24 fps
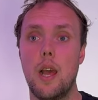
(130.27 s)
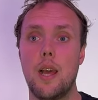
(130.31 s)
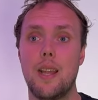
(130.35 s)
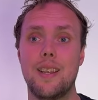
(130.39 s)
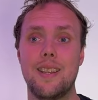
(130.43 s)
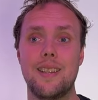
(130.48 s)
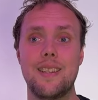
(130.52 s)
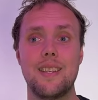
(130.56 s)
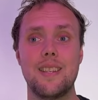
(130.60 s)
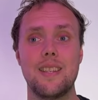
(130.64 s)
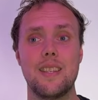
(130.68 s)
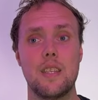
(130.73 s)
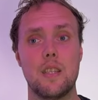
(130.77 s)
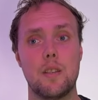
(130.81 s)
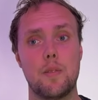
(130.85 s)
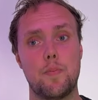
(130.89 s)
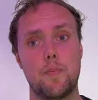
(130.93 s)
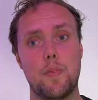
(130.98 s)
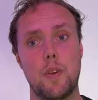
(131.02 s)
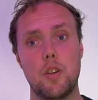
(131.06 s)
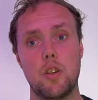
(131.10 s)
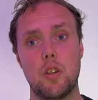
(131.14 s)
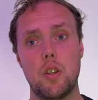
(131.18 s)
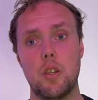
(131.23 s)
This is
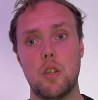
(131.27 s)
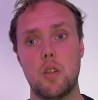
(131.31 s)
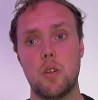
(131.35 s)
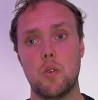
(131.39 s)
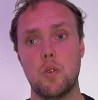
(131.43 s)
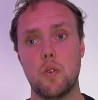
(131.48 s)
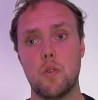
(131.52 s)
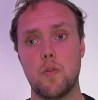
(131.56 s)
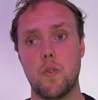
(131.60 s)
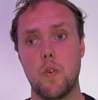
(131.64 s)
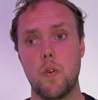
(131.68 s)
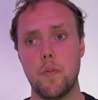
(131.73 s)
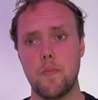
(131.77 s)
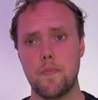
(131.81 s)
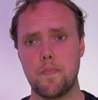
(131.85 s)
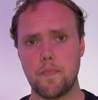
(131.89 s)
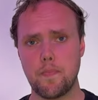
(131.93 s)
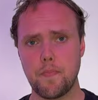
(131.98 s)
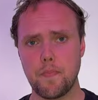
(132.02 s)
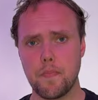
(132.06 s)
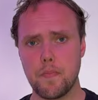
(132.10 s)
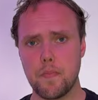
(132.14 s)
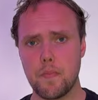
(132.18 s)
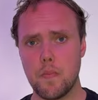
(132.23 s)
especially useful
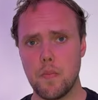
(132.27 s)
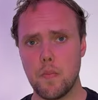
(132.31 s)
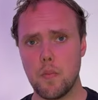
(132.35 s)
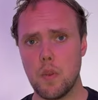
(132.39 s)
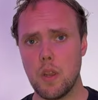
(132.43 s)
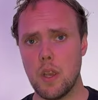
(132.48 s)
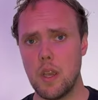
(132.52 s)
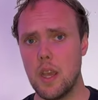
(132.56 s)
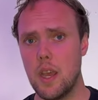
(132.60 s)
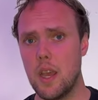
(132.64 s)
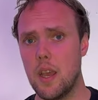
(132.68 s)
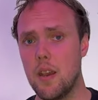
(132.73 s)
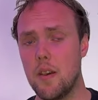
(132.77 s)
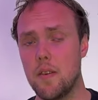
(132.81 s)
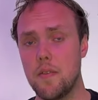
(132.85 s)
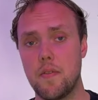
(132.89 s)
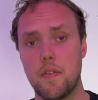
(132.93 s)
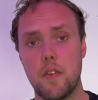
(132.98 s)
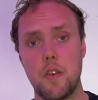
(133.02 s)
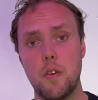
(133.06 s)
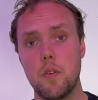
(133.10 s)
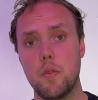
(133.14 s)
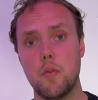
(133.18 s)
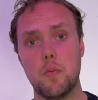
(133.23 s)
if
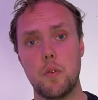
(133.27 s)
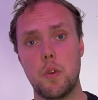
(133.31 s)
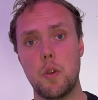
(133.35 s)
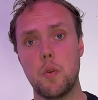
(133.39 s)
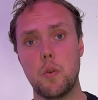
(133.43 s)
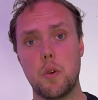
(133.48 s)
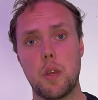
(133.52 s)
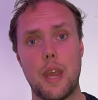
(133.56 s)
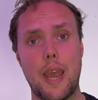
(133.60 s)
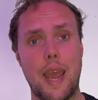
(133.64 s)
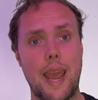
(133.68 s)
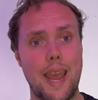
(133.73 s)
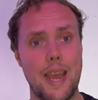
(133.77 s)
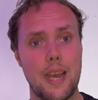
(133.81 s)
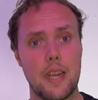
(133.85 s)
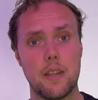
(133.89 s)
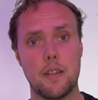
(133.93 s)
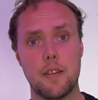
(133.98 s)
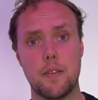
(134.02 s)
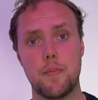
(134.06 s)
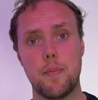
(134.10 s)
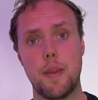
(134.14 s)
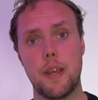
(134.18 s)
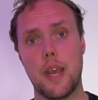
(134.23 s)
you, you
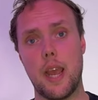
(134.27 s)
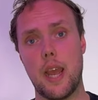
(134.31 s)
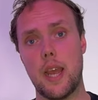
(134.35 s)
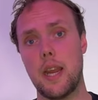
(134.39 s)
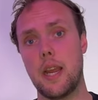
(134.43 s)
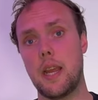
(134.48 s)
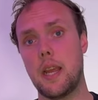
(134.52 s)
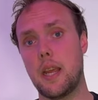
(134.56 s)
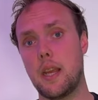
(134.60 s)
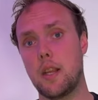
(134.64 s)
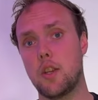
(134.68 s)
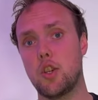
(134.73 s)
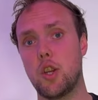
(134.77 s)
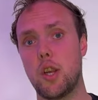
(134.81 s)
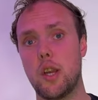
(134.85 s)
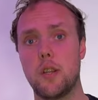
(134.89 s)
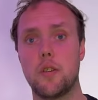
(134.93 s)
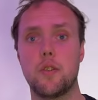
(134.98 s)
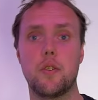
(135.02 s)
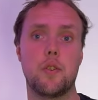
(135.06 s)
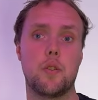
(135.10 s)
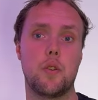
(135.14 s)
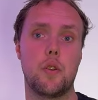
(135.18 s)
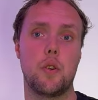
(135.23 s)
can't make any
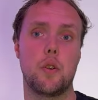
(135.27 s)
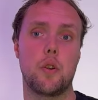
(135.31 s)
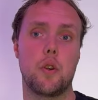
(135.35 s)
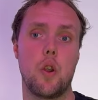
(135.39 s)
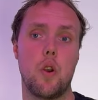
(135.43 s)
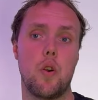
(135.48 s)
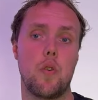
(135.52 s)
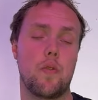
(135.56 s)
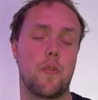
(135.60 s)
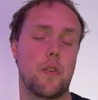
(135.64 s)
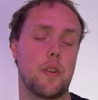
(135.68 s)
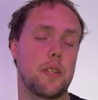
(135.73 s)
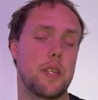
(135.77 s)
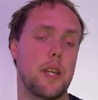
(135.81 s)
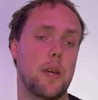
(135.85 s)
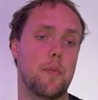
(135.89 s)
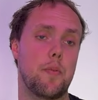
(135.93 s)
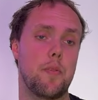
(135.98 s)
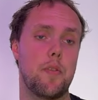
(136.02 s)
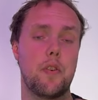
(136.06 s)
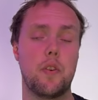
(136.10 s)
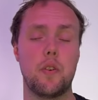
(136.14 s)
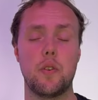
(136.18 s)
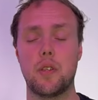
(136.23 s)
changes to your code. For
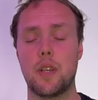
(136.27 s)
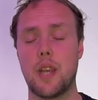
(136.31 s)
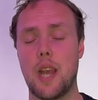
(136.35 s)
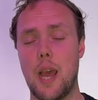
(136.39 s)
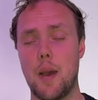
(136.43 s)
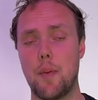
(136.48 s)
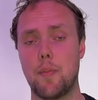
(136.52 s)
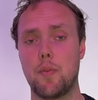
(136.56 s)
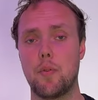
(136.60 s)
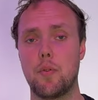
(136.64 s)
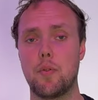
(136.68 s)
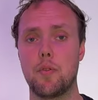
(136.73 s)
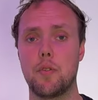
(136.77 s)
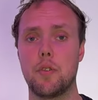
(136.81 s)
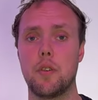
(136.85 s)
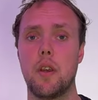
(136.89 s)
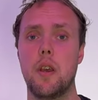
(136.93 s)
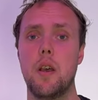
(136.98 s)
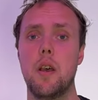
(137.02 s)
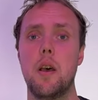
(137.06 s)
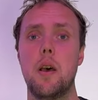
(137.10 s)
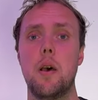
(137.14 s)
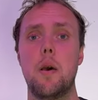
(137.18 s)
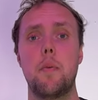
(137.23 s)
example, you're using Apple's
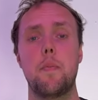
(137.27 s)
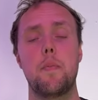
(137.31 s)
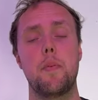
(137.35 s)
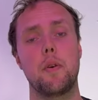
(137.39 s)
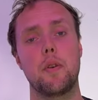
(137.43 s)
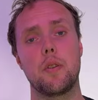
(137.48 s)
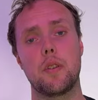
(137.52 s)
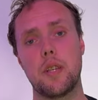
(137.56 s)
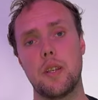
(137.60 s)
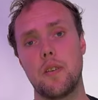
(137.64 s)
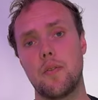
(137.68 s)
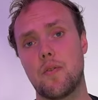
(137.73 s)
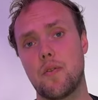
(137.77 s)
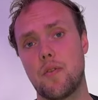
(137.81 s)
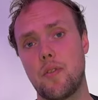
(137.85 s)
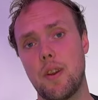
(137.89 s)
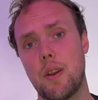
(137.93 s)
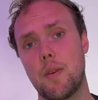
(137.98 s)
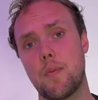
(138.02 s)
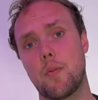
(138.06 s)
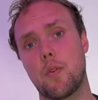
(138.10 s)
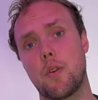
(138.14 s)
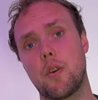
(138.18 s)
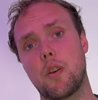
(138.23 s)
built-in
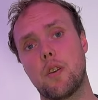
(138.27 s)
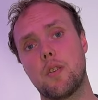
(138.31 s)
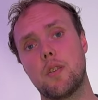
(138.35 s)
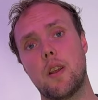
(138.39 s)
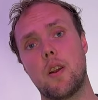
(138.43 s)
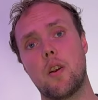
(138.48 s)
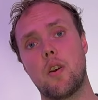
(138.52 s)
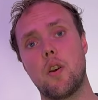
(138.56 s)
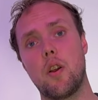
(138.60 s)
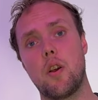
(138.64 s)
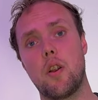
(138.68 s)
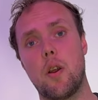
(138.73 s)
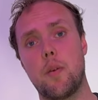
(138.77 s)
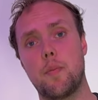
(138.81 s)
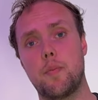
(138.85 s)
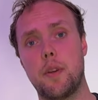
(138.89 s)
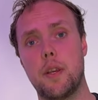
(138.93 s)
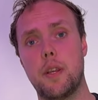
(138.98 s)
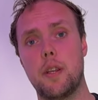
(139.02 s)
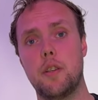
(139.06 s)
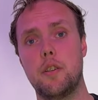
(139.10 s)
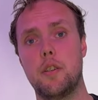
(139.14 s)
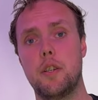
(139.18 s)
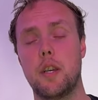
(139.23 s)
frameworks that are not
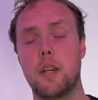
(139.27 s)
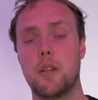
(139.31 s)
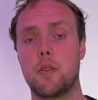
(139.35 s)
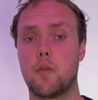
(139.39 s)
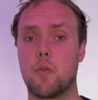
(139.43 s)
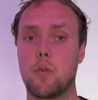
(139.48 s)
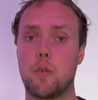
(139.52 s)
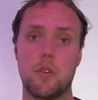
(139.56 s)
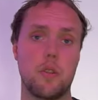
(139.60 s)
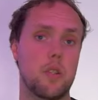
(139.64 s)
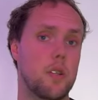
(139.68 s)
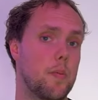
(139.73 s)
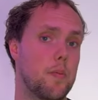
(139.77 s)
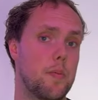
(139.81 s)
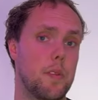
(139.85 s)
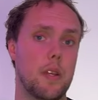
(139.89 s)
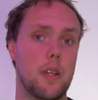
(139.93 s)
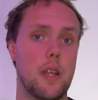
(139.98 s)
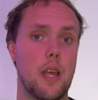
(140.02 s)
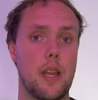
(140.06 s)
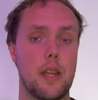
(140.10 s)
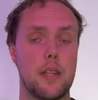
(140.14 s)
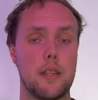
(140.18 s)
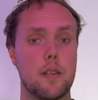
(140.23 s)
updated yet, or something
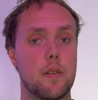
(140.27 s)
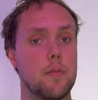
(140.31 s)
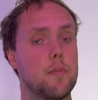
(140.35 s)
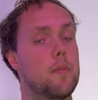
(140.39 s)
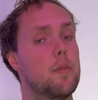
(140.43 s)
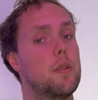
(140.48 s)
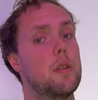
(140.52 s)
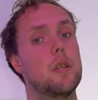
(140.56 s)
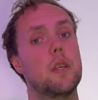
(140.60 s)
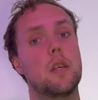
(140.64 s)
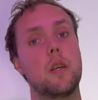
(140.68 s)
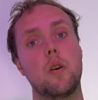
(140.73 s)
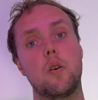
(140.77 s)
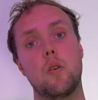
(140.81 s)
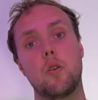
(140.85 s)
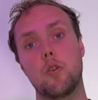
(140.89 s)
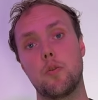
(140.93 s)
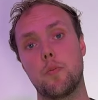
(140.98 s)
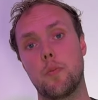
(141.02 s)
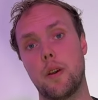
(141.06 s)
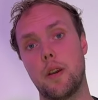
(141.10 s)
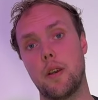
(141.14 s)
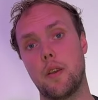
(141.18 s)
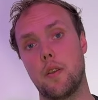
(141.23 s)
that is completely
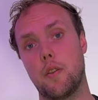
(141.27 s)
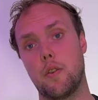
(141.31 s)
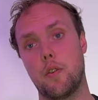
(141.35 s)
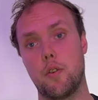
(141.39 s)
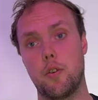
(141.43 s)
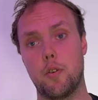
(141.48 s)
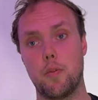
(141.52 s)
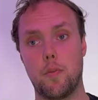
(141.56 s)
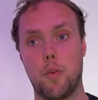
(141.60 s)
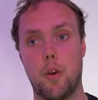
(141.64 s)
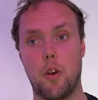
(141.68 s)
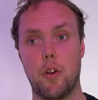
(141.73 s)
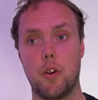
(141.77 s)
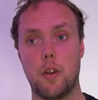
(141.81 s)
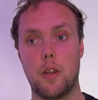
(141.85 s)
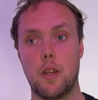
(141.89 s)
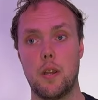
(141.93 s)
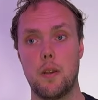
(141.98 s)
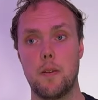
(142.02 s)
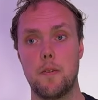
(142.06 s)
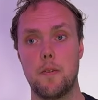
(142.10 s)
owned by a third party.